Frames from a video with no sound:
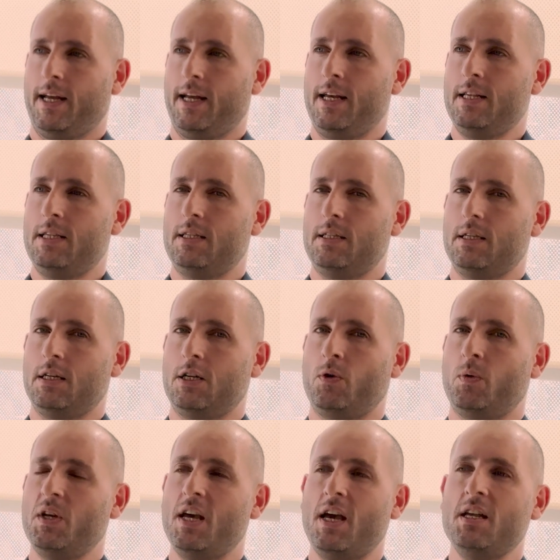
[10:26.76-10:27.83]
It
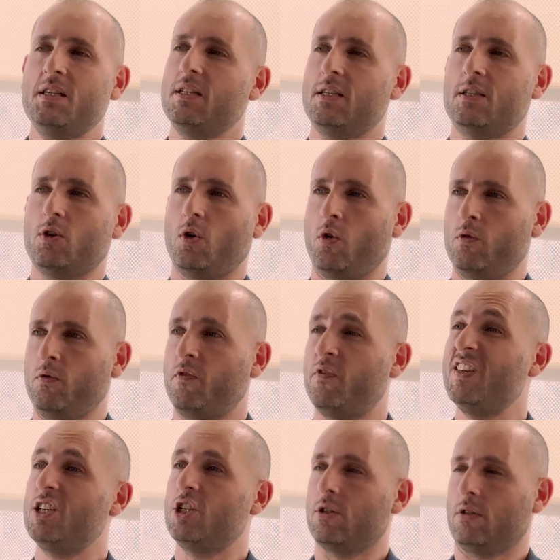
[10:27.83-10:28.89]
creates its own
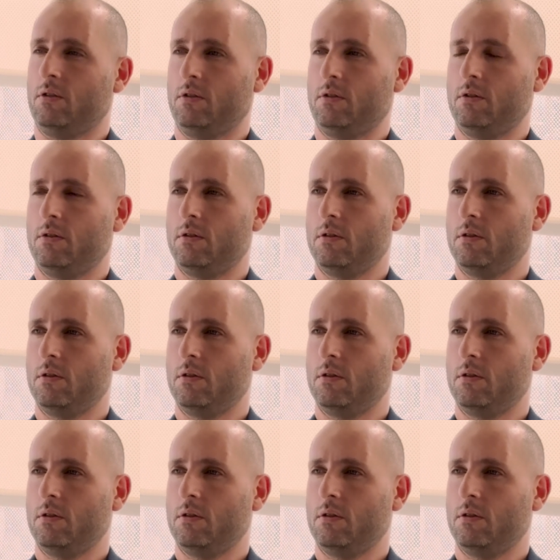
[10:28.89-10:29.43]
features.